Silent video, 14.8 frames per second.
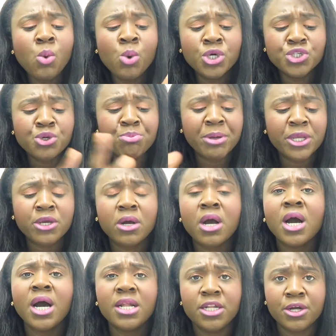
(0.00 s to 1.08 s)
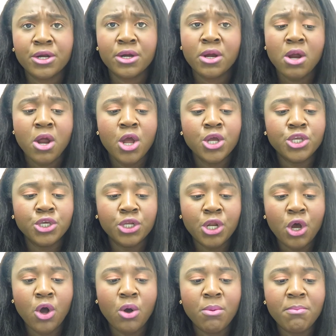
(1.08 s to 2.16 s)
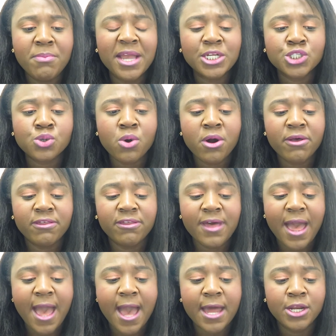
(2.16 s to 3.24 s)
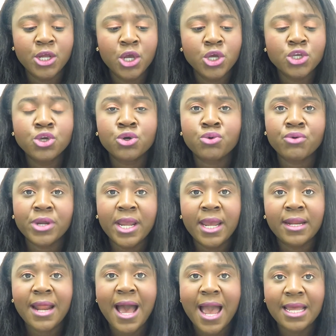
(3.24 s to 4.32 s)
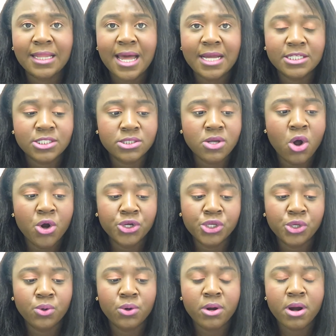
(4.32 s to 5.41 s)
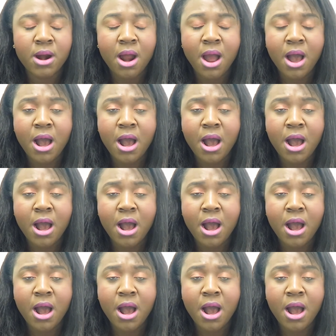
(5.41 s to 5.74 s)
once you pick your color, you know, make sure that you create highlights on your